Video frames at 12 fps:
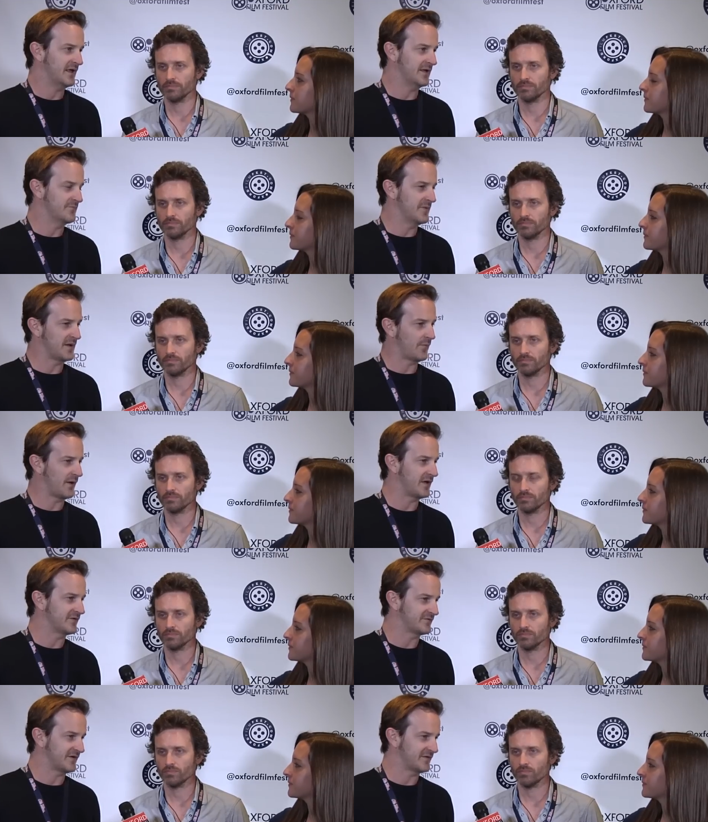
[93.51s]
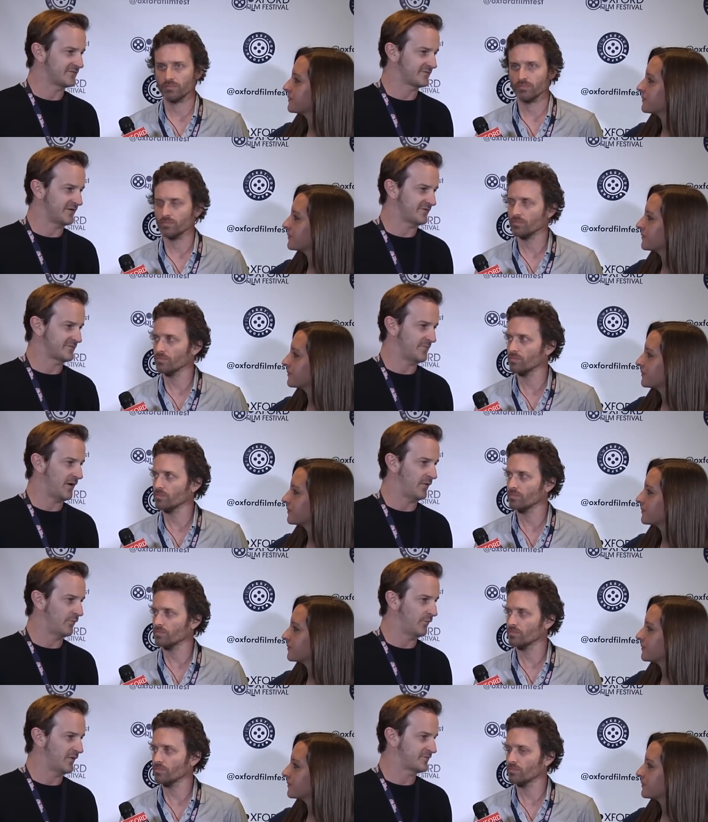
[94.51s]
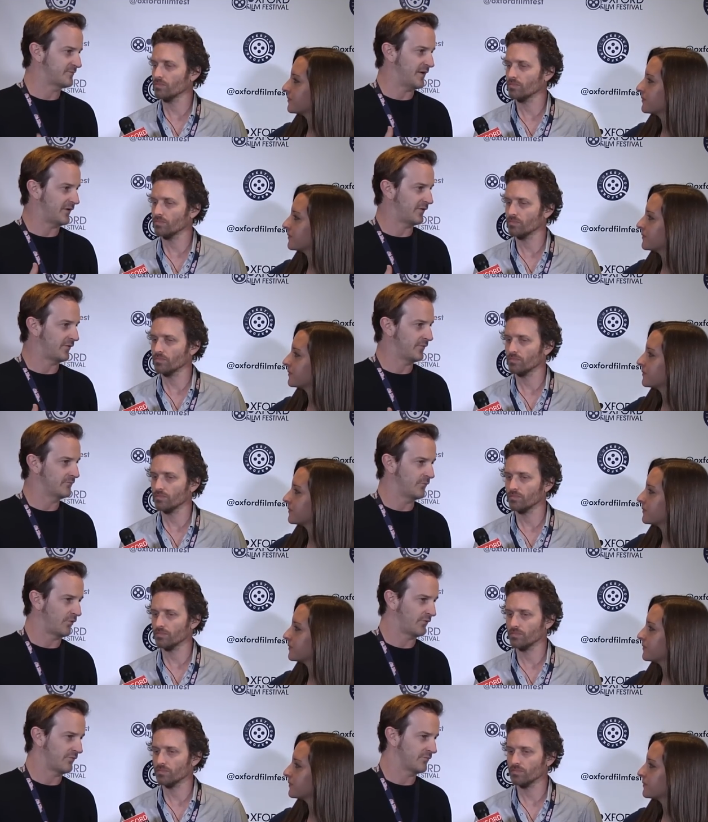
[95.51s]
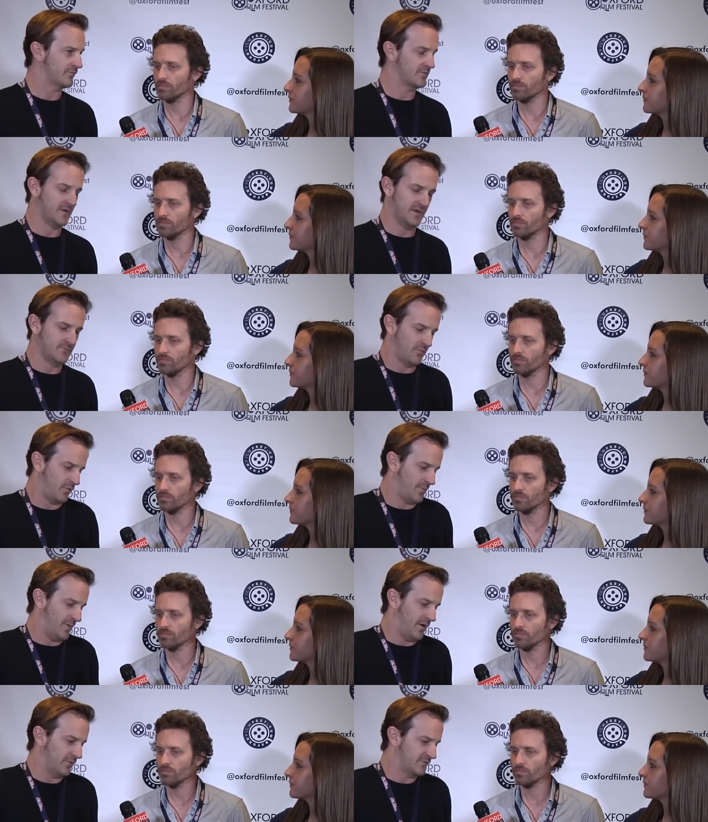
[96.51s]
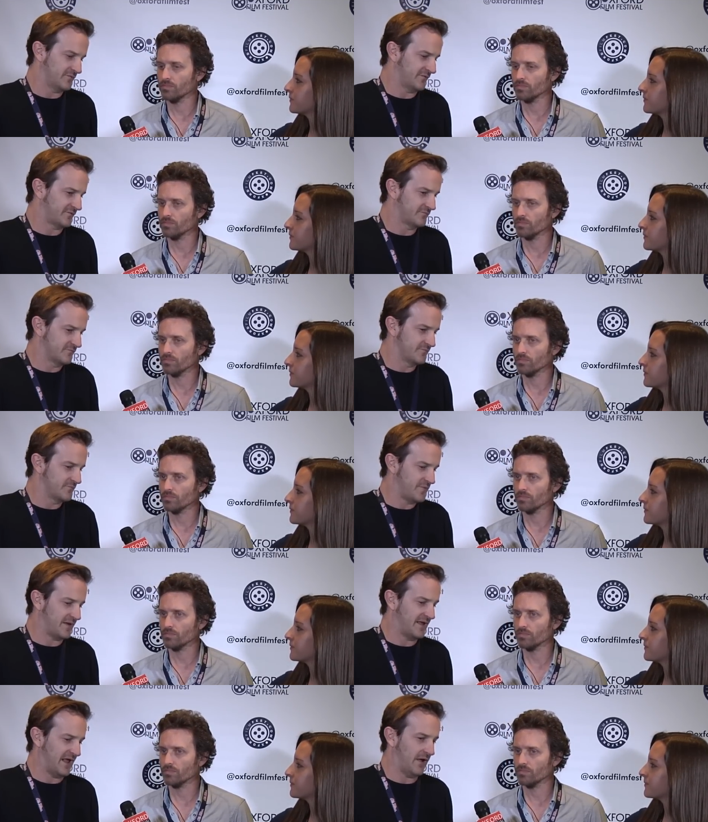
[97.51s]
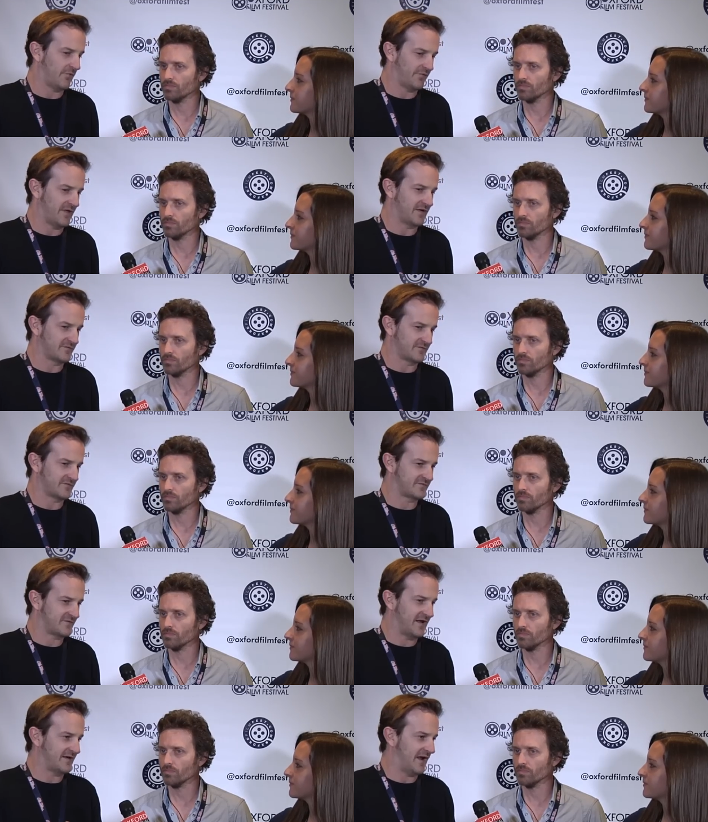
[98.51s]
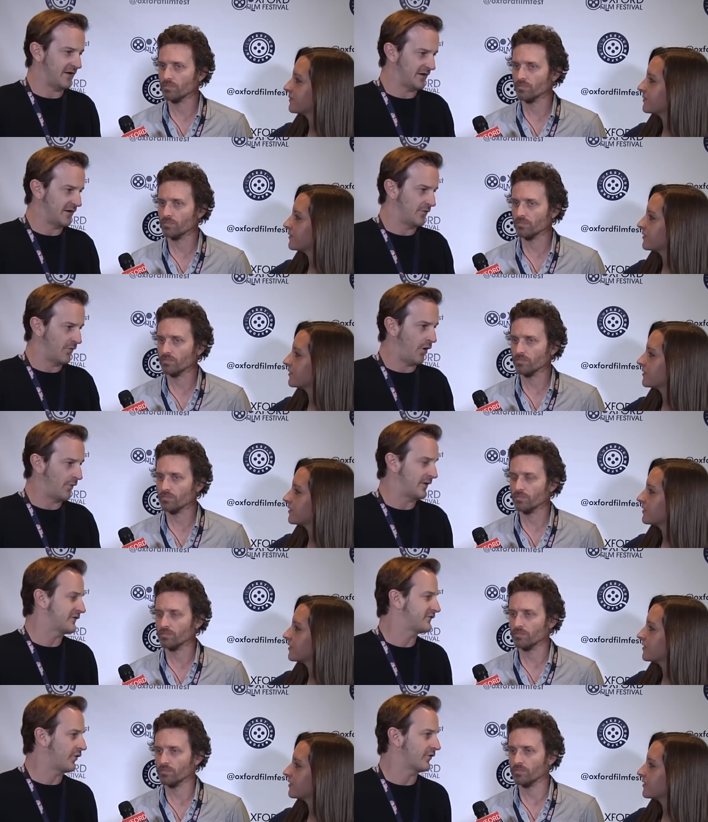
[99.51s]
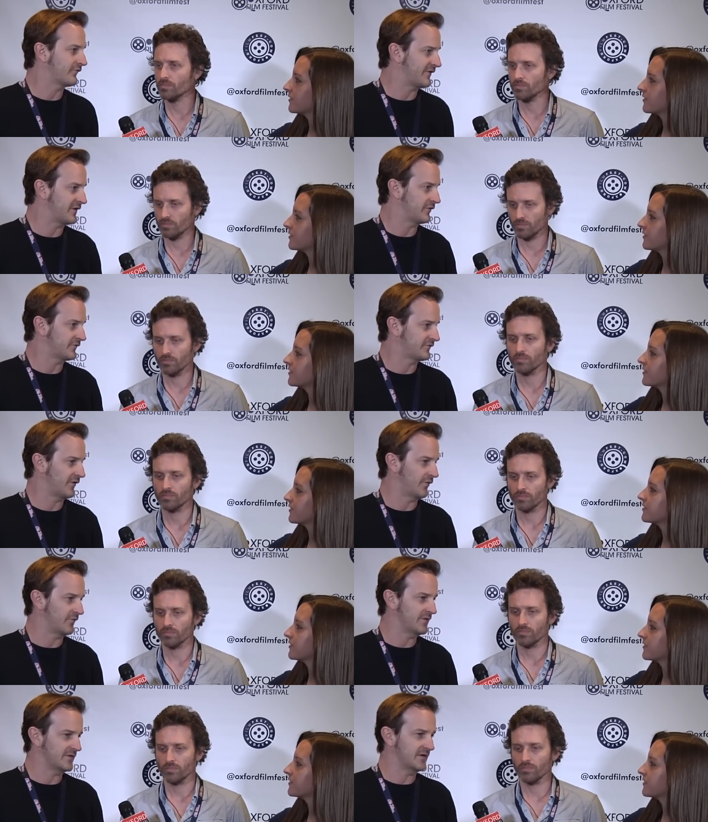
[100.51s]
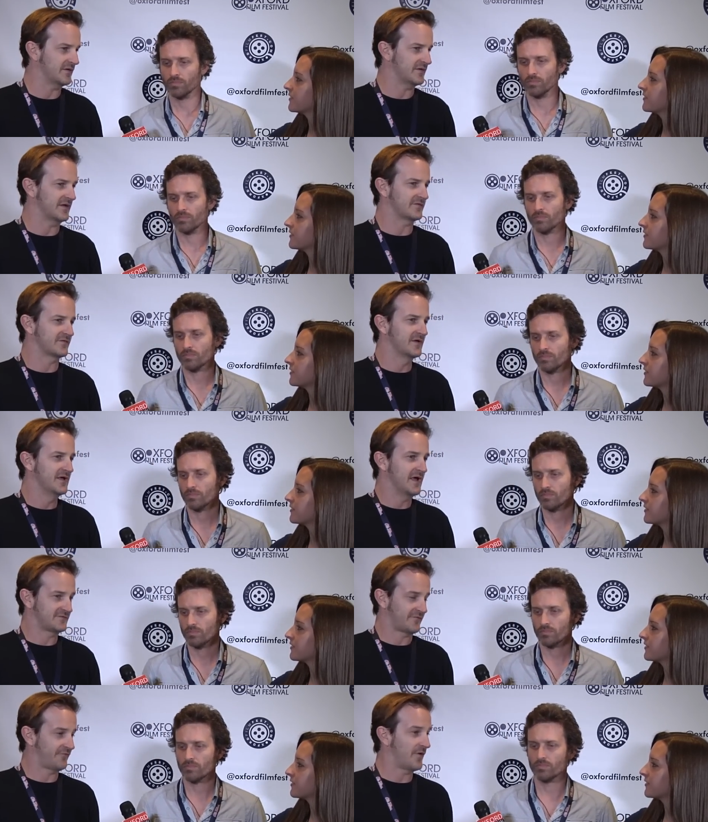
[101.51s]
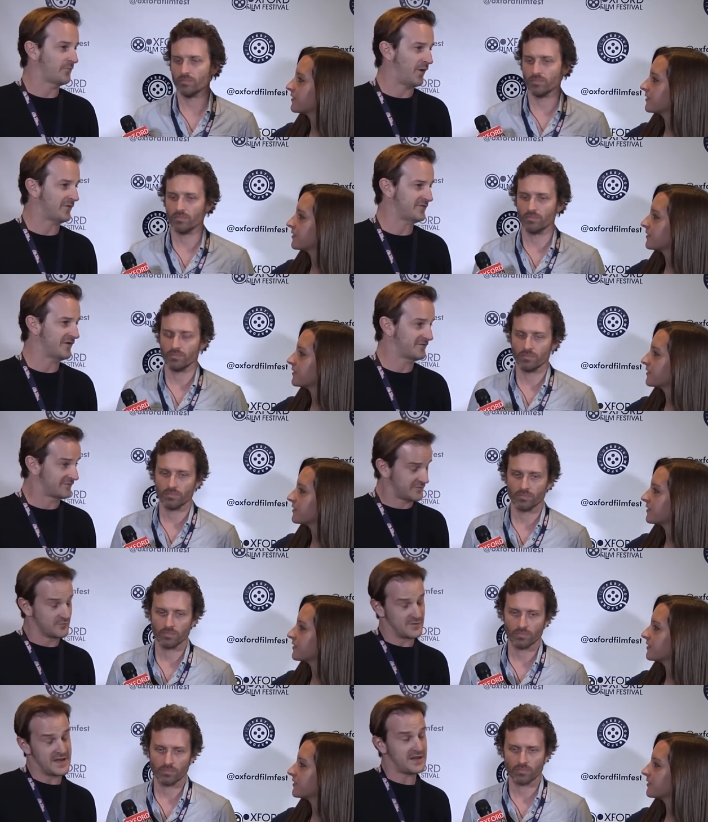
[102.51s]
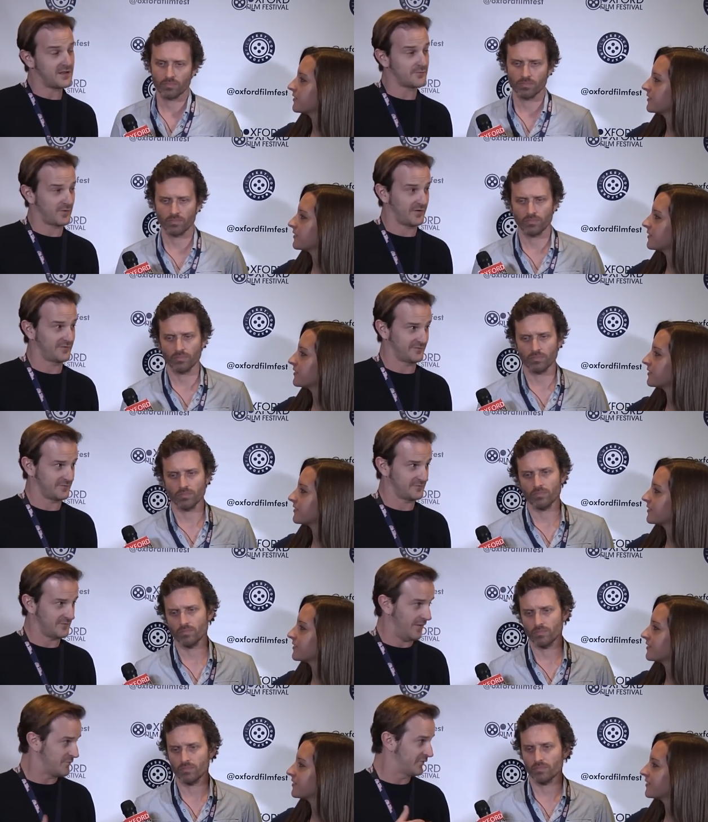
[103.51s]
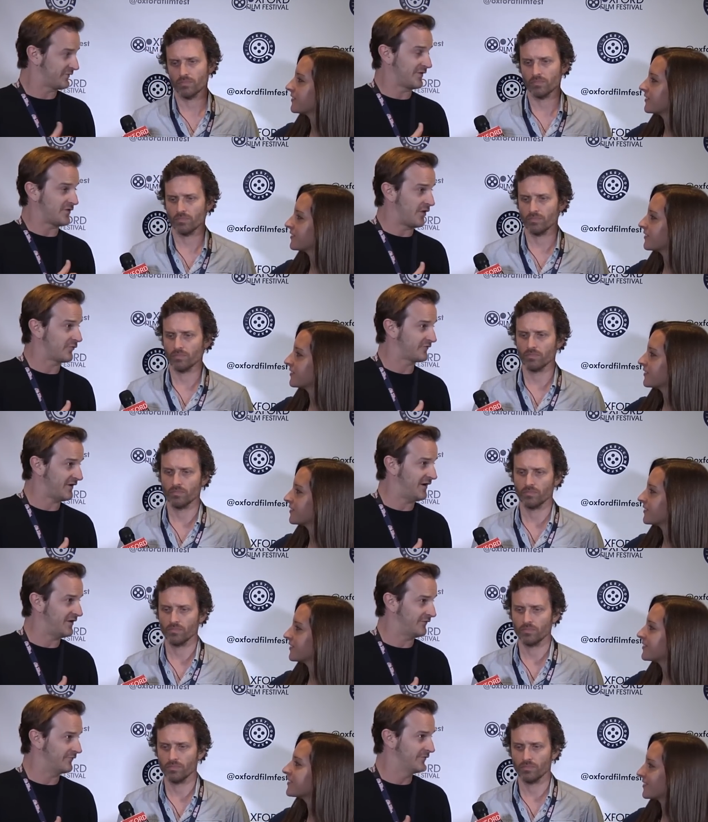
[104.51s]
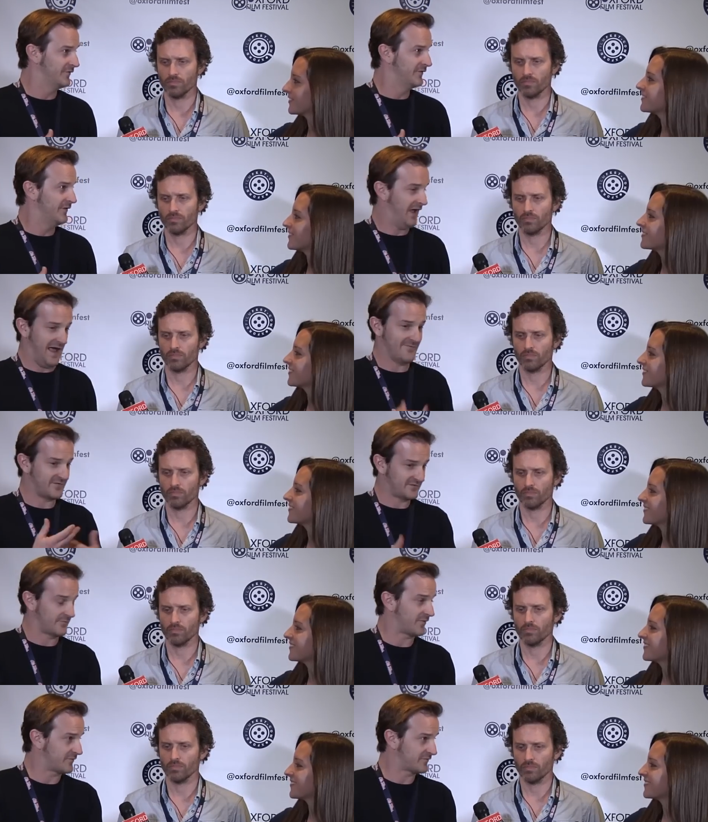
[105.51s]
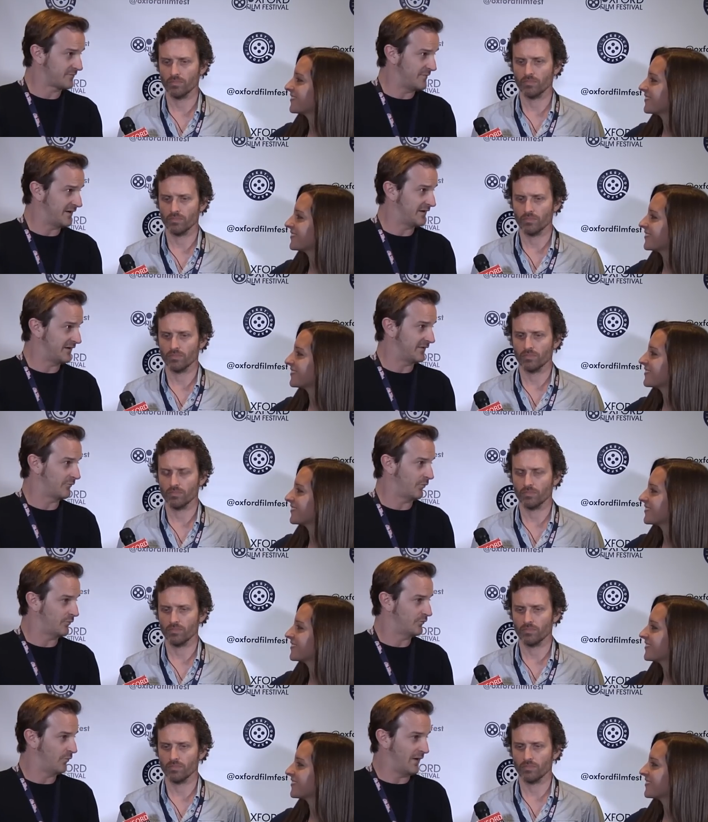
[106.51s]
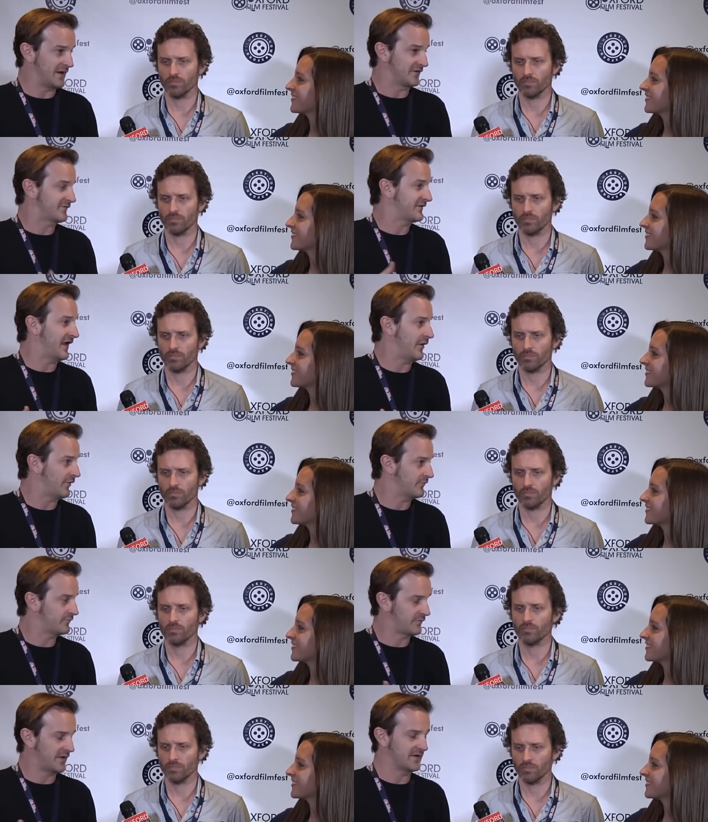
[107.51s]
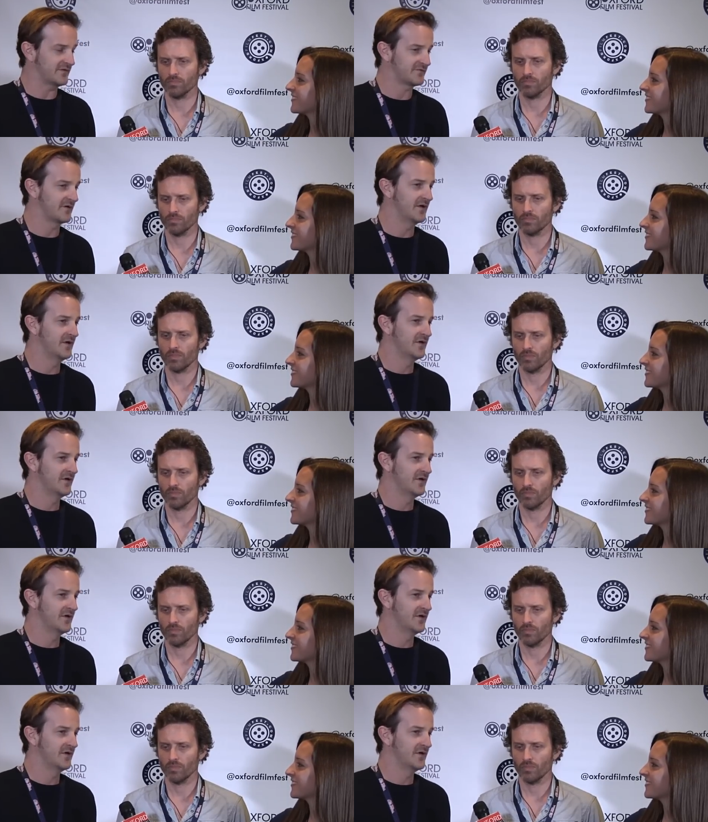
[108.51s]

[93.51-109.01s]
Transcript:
Speaker 1: in many ways, it's less about what's better, more and more about just picking out things that stand out in an already strong field. So it, it, it's it's a fun process. It's unique because I'm usually on the other side of having something submitted and waiting to see how it plays.